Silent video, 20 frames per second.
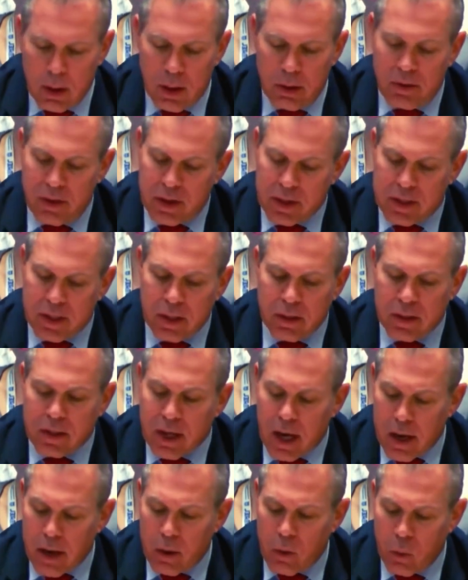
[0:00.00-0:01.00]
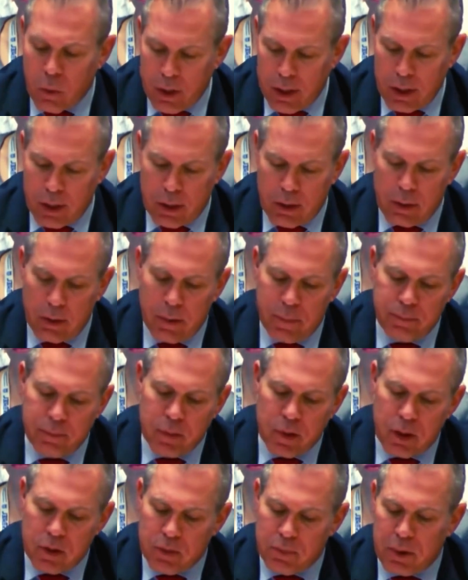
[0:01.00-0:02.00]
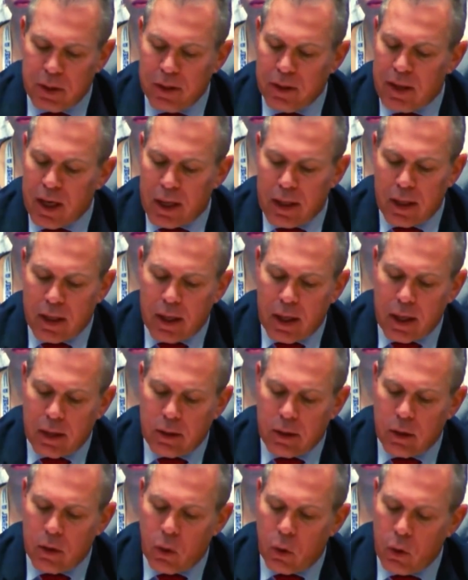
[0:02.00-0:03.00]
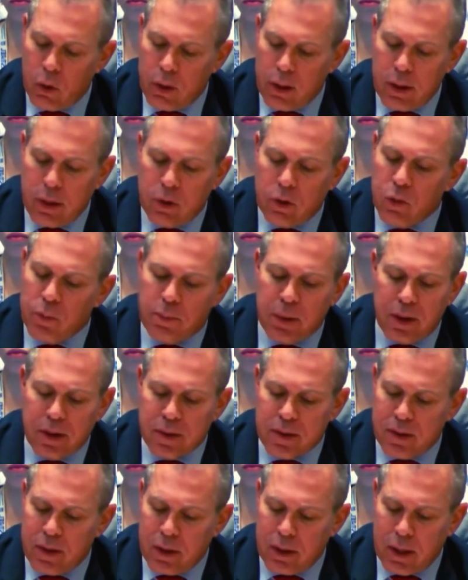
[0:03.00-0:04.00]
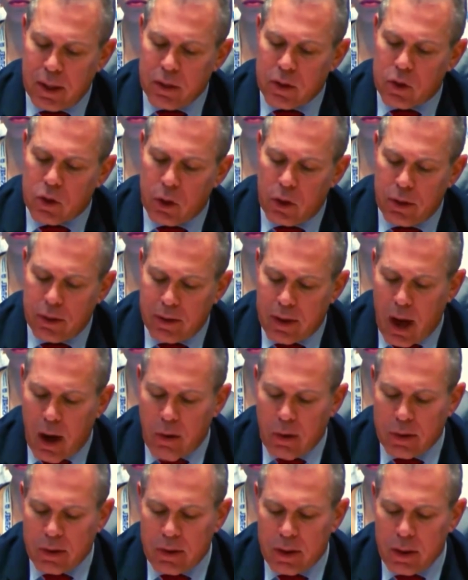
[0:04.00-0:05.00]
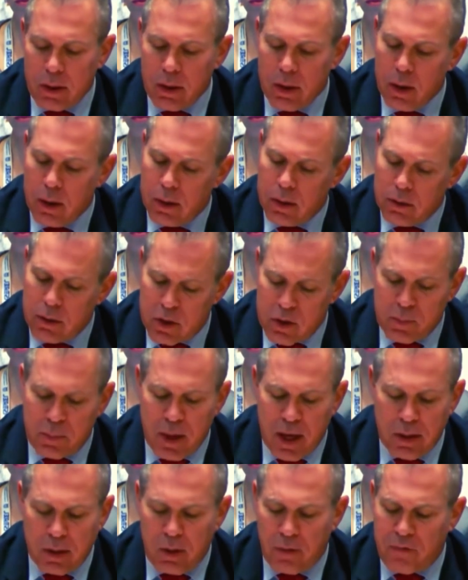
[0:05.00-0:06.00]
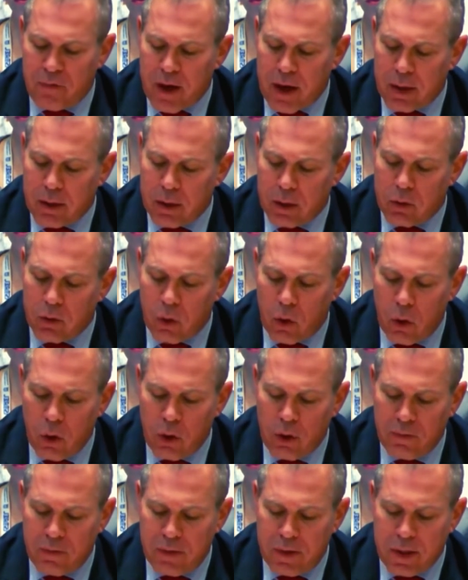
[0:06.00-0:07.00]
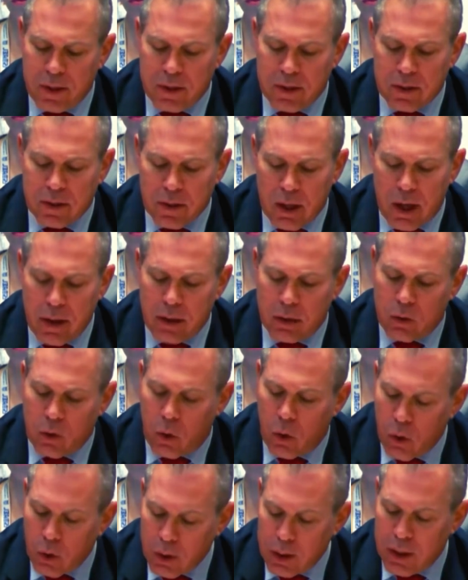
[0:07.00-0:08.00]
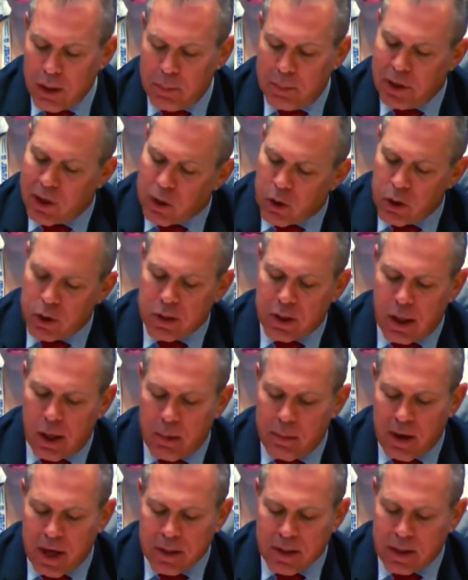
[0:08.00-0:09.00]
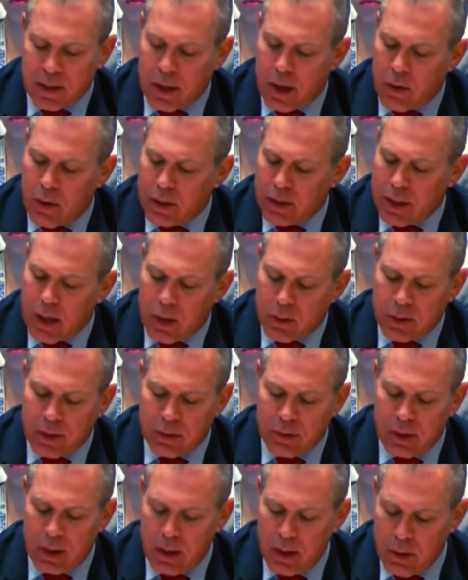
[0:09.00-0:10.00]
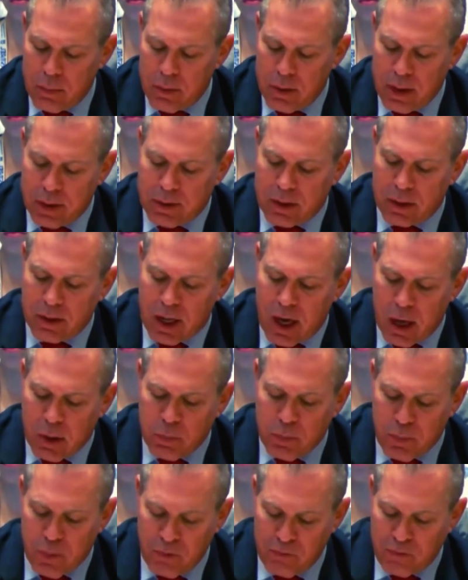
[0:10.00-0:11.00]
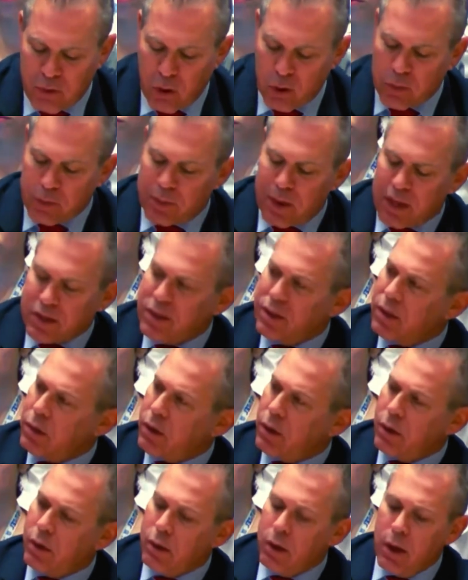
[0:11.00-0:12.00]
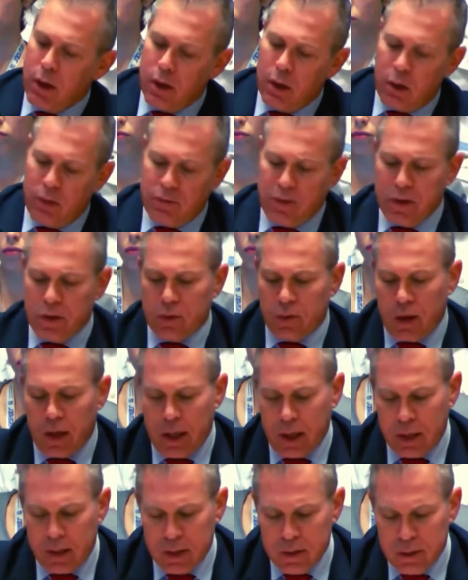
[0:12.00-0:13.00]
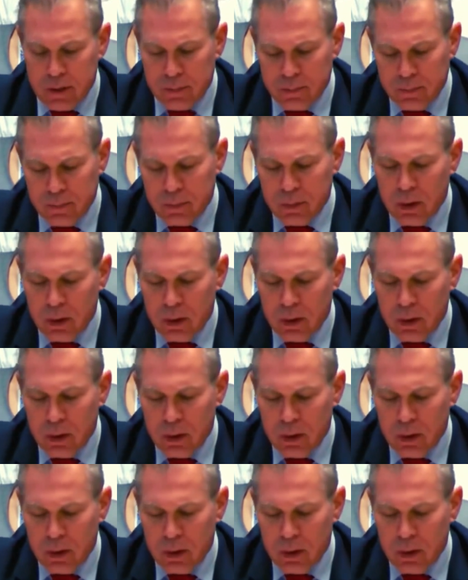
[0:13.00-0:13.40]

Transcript: And this entire week has been dedicated only to Palestinian solidarity, despite the fact that all of this started only because Hamas carried out a deliberate and unprovoked massacre of Israelis.